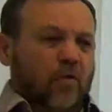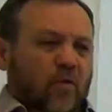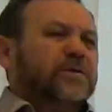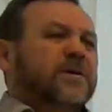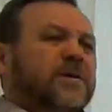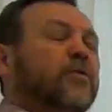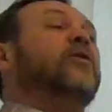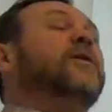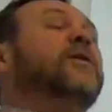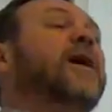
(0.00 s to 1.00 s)
Or was it
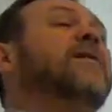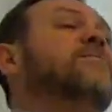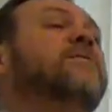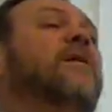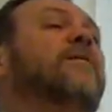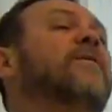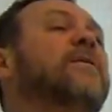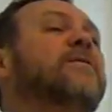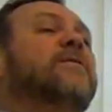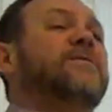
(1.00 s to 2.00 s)
3 days
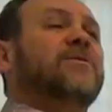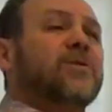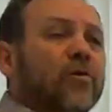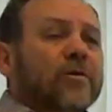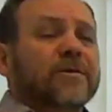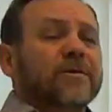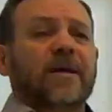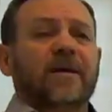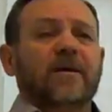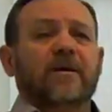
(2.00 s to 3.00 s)
of
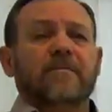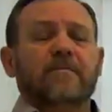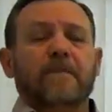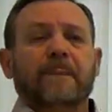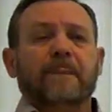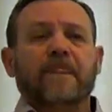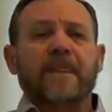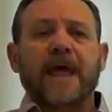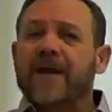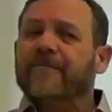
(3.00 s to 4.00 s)
certainty
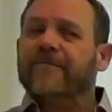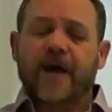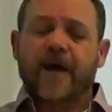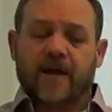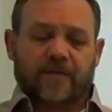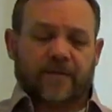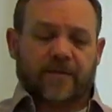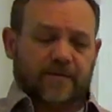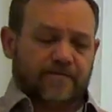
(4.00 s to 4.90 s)
and faith?